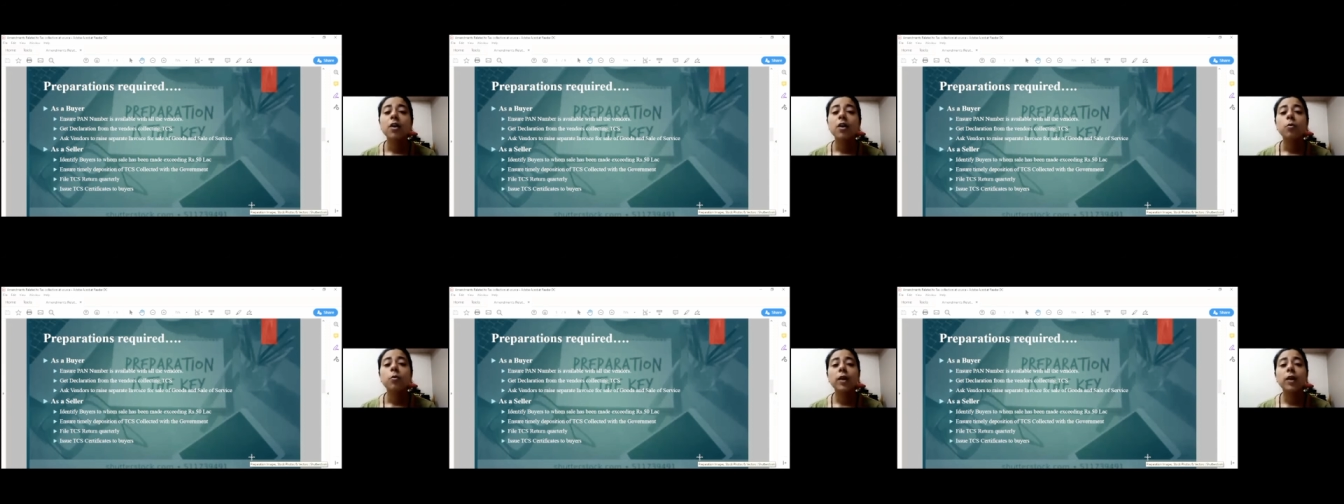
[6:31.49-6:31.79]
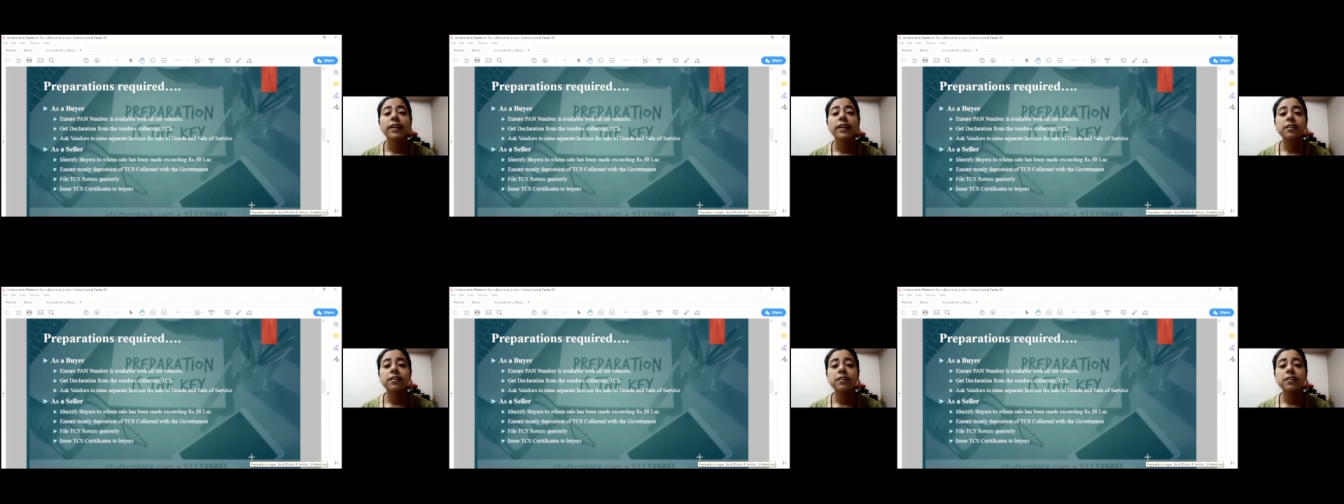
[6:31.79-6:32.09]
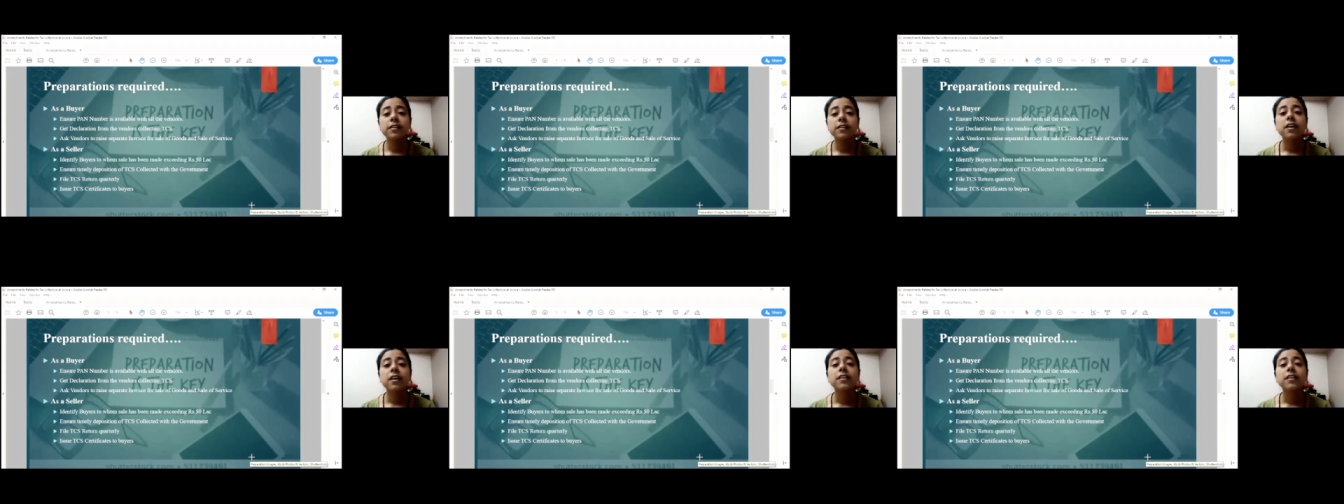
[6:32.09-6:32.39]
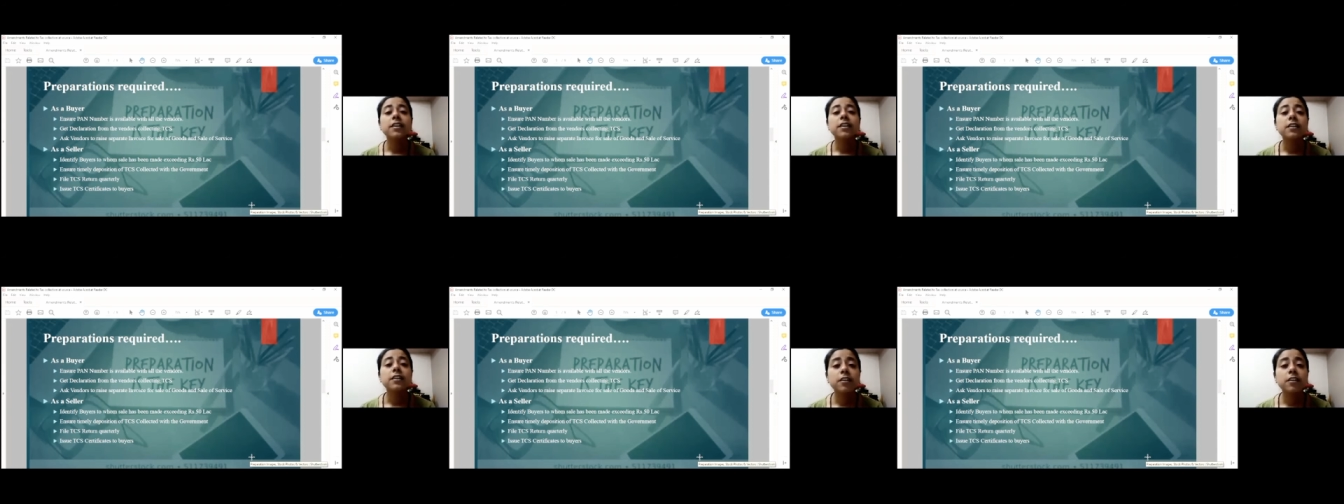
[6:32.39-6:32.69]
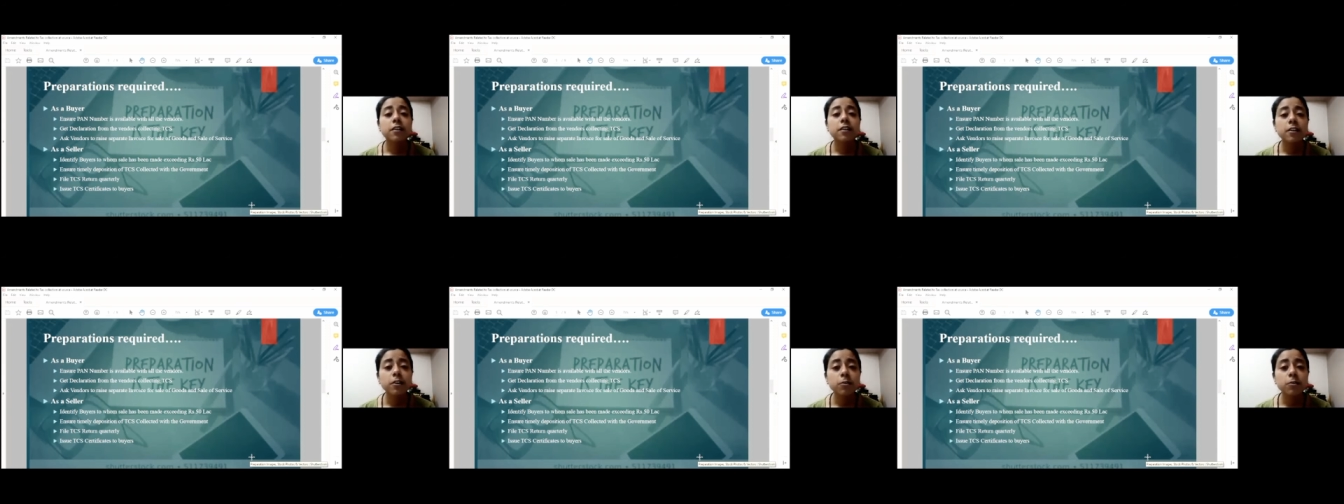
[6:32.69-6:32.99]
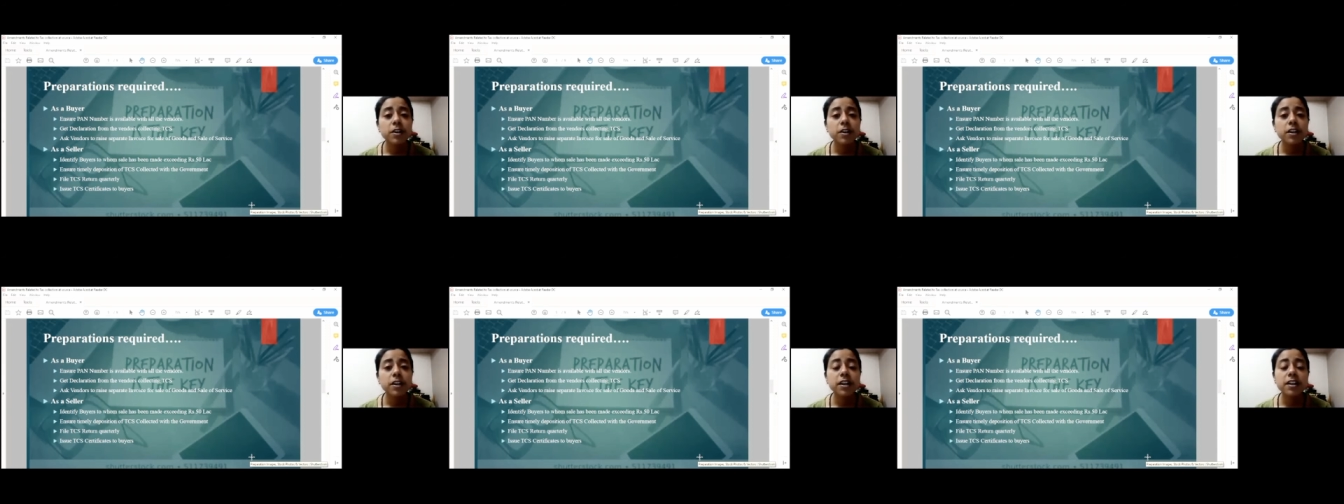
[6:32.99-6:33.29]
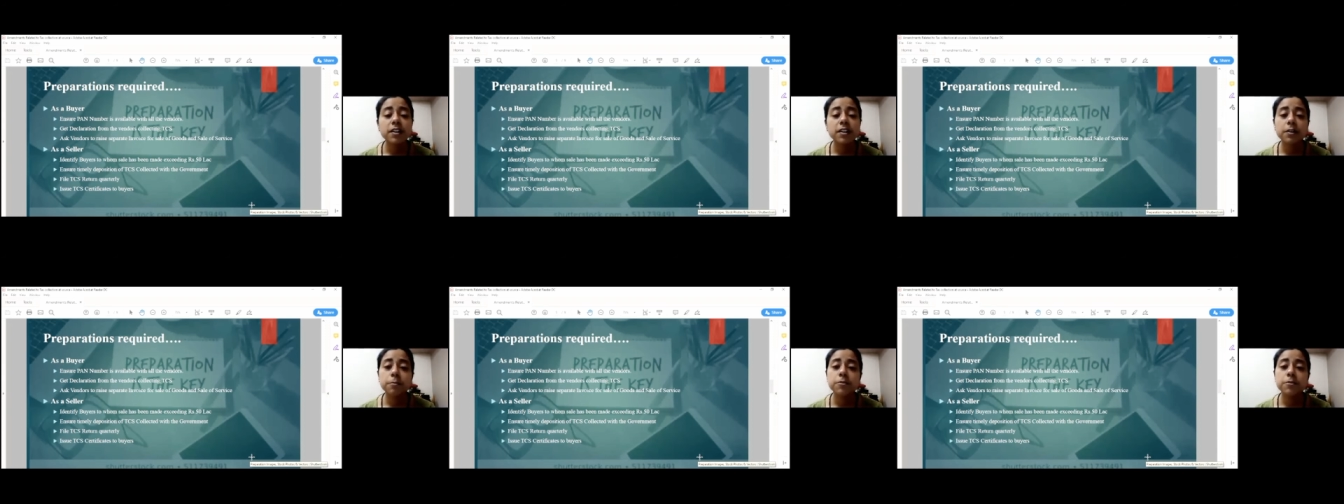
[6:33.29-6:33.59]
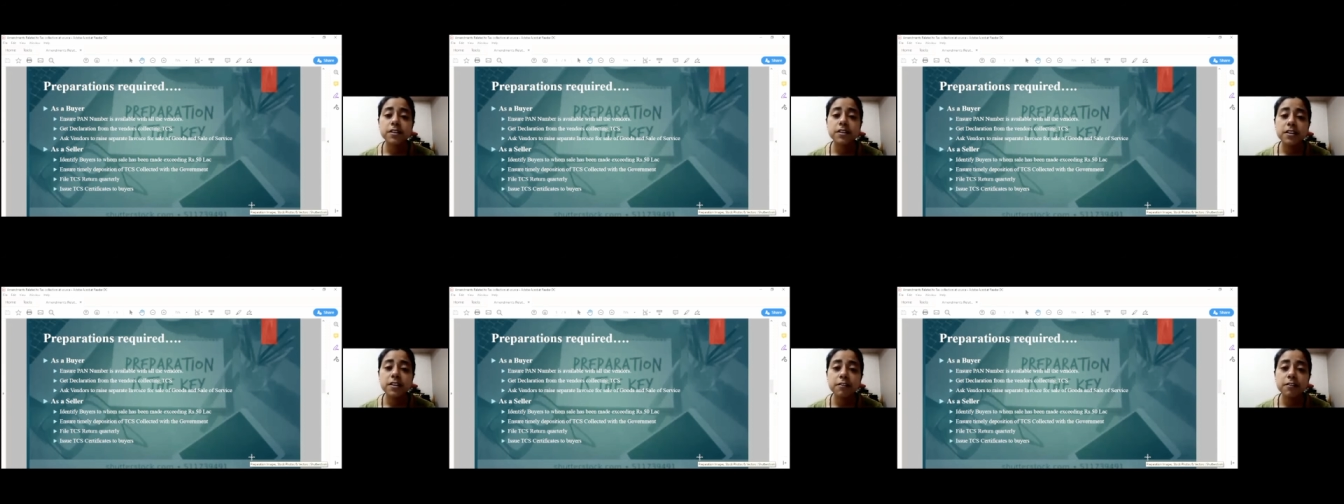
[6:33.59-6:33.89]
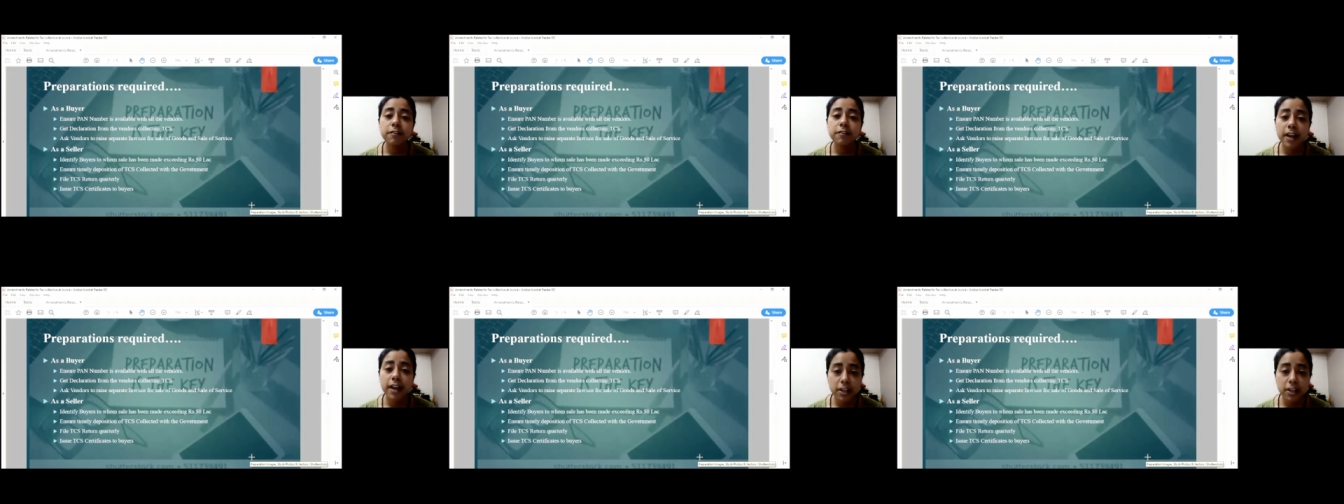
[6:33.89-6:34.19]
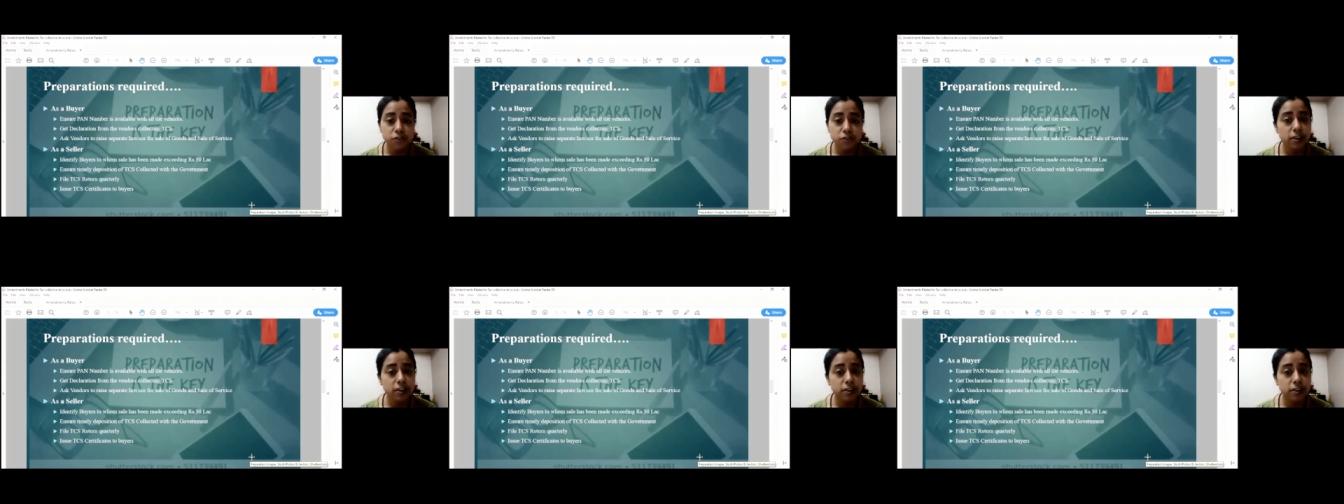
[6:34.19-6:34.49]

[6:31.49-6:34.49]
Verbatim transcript: whether the turnover in the preceding financial